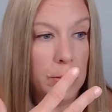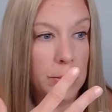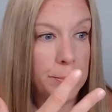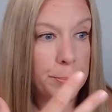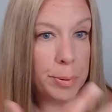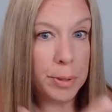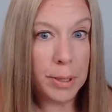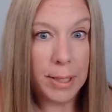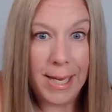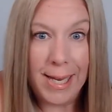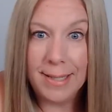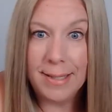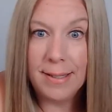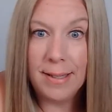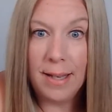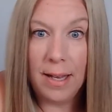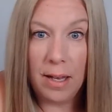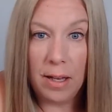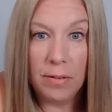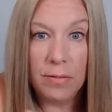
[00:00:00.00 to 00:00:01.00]
place
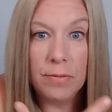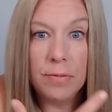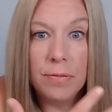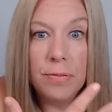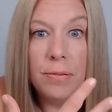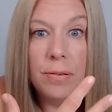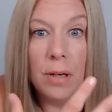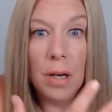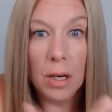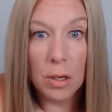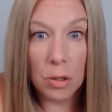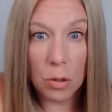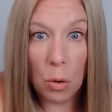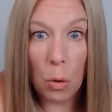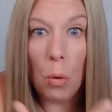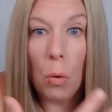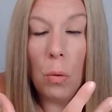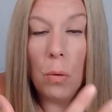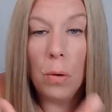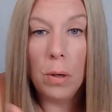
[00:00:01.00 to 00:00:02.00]
of a
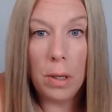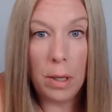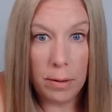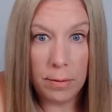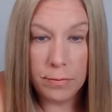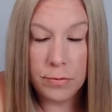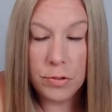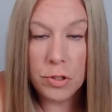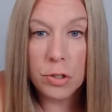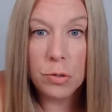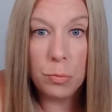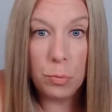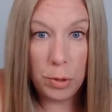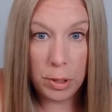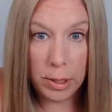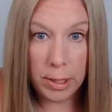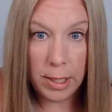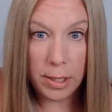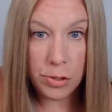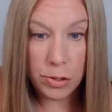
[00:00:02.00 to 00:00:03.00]
goal of just
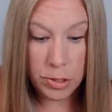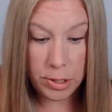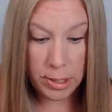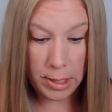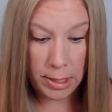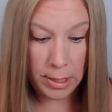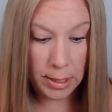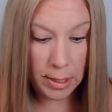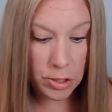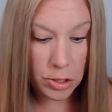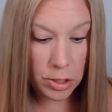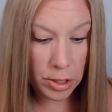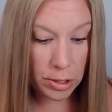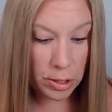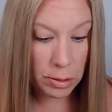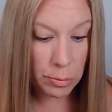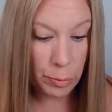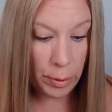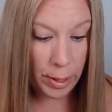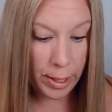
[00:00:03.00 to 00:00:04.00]
really understanding each
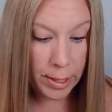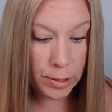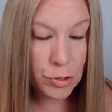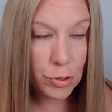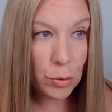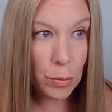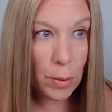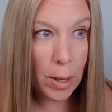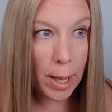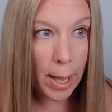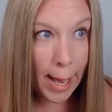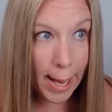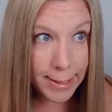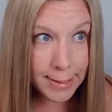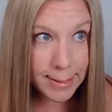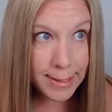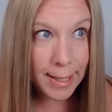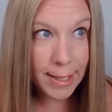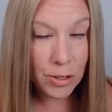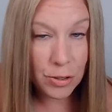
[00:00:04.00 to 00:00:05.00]
other, right? So
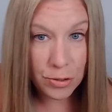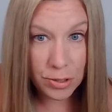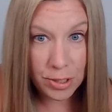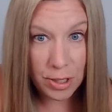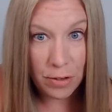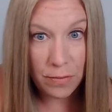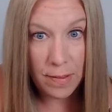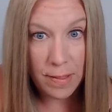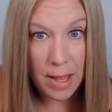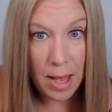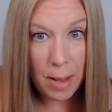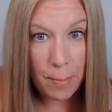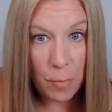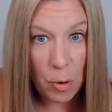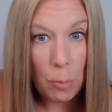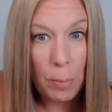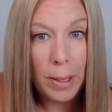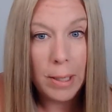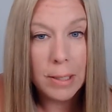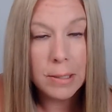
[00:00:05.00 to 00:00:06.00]
asking yourself in that
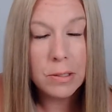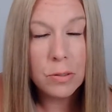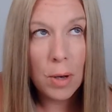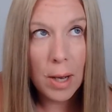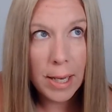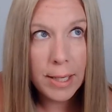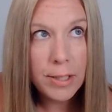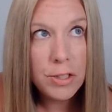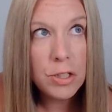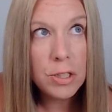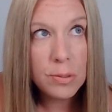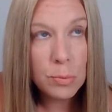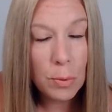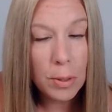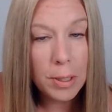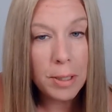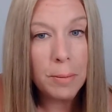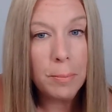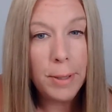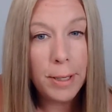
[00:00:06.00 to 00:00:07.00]
moment, do I just
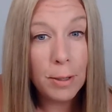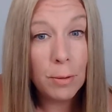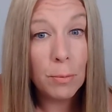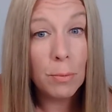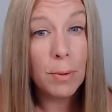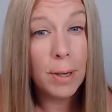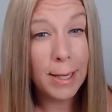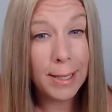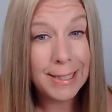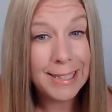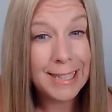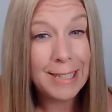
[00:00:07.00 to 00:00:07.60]
want to be right?